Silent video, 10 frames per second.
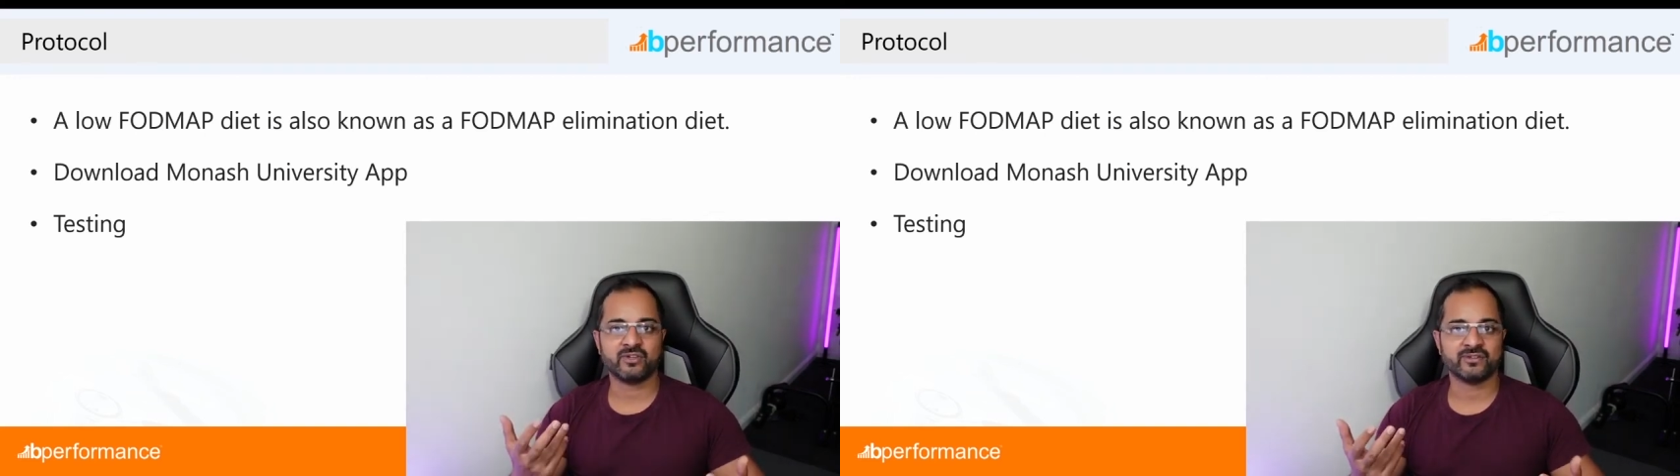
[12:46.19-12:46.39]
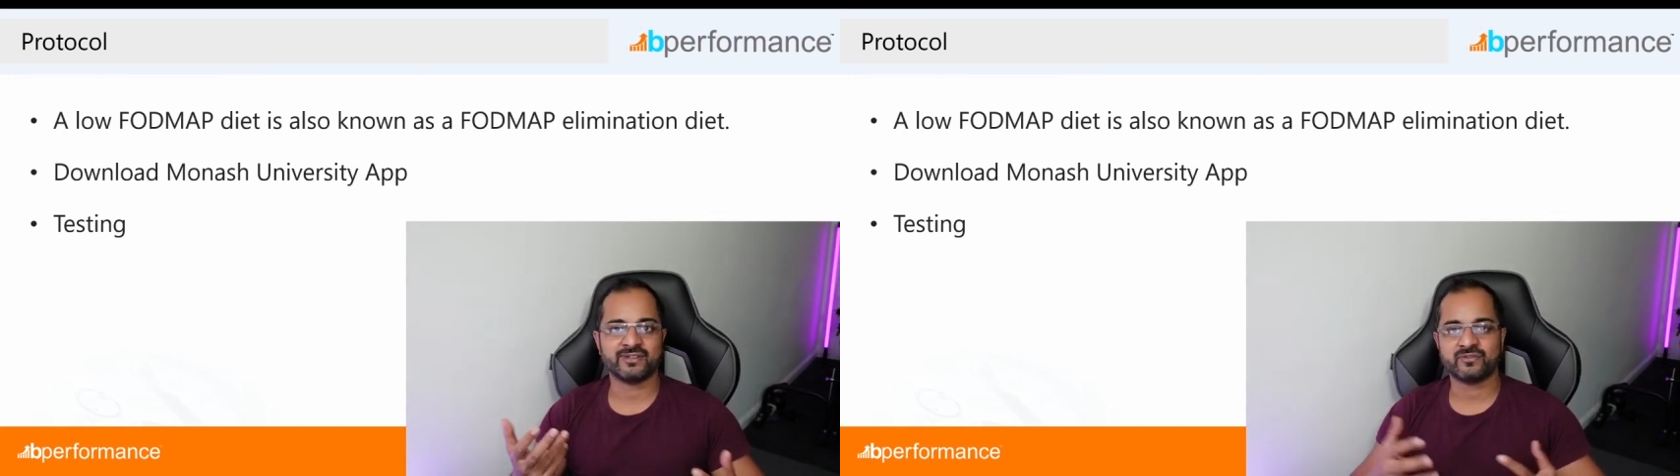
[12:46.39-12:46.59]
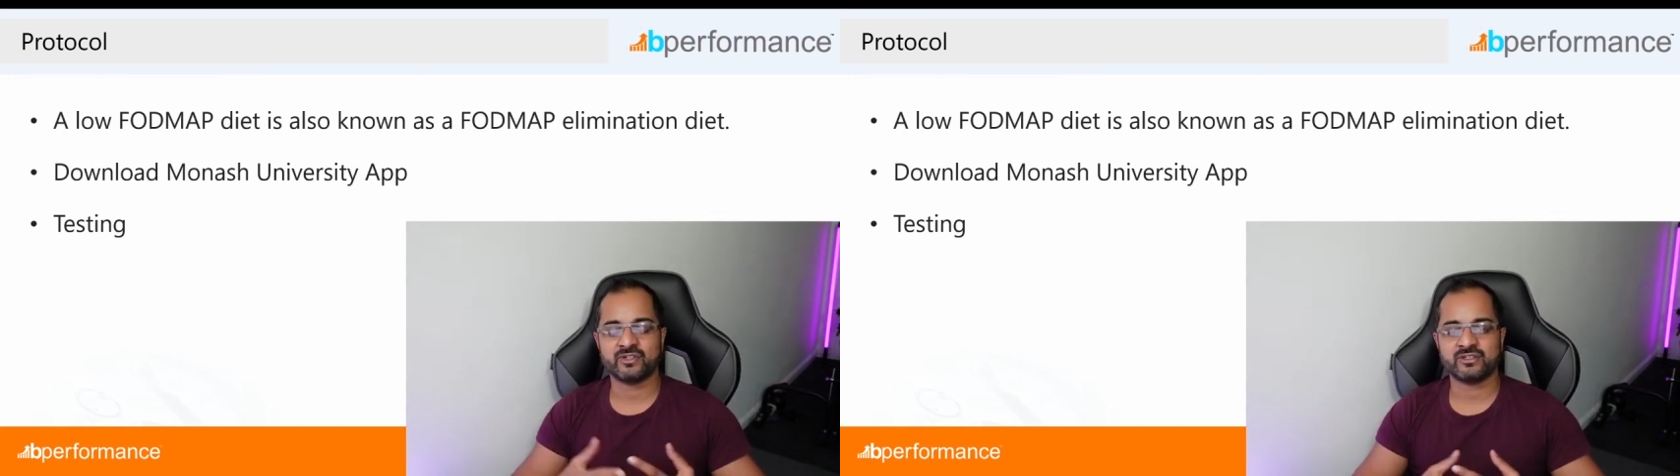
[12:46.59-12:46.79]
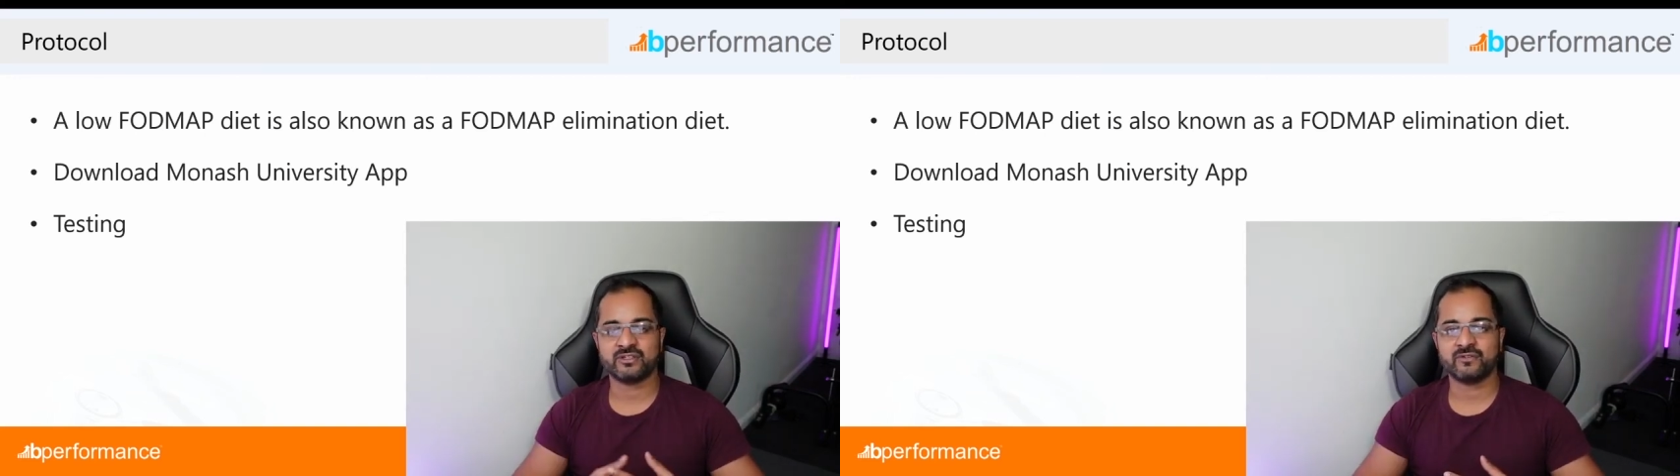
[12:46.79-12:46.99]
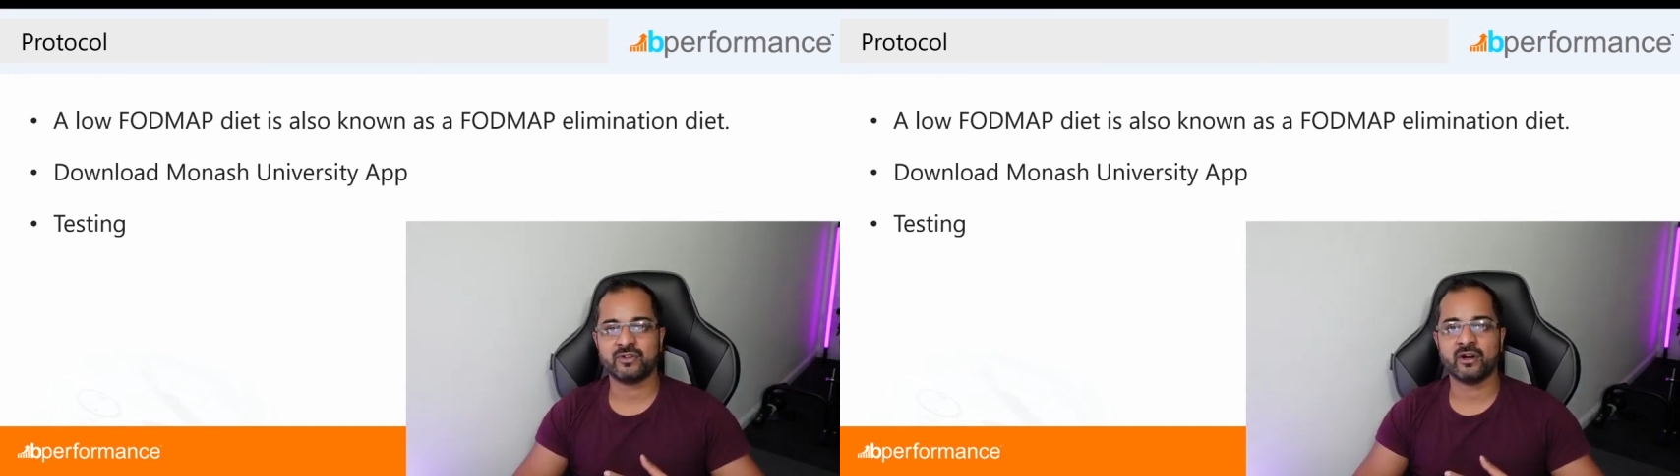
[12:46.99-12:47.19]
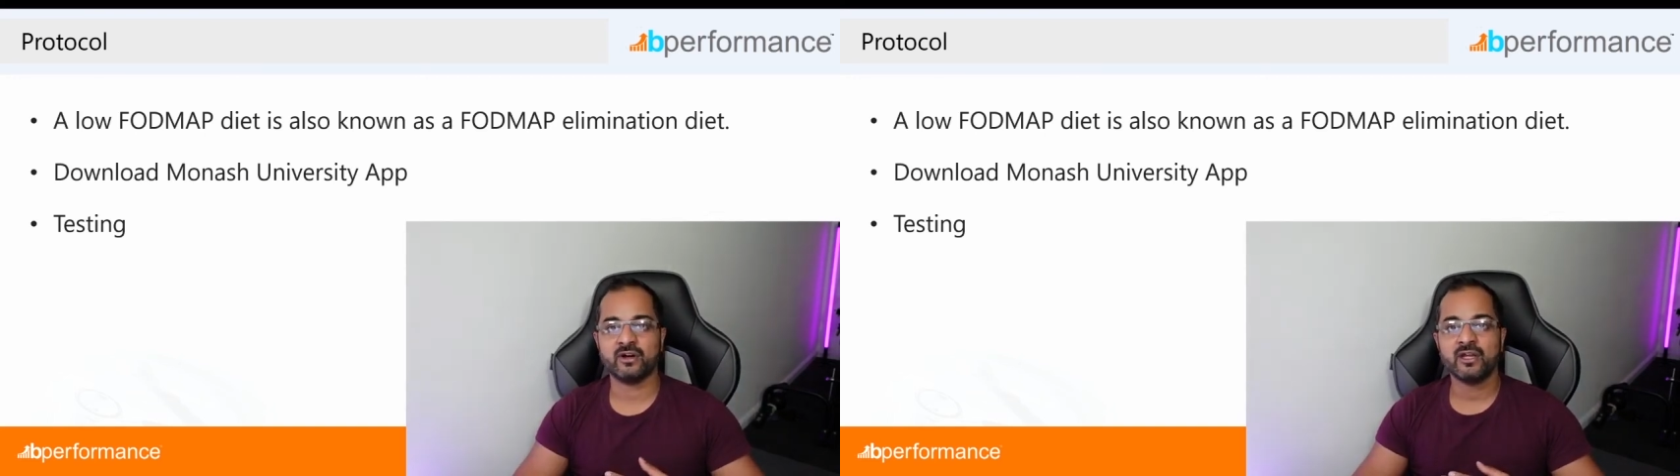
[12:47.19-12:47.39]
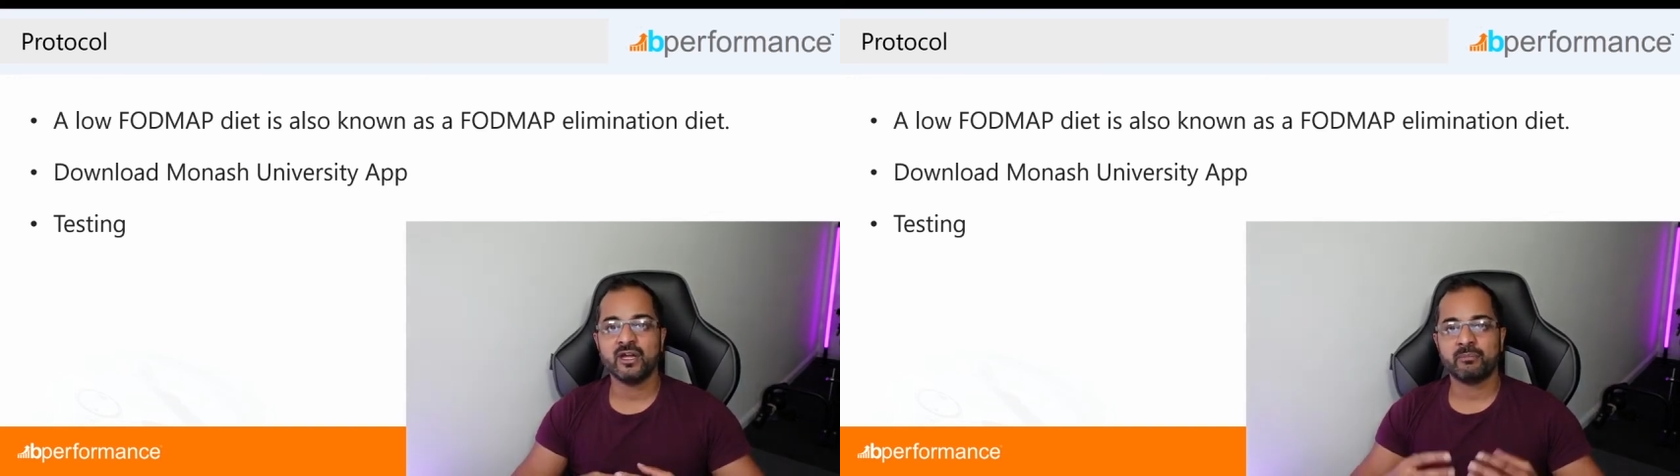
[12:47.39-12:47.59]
of gut dysfunction you've got.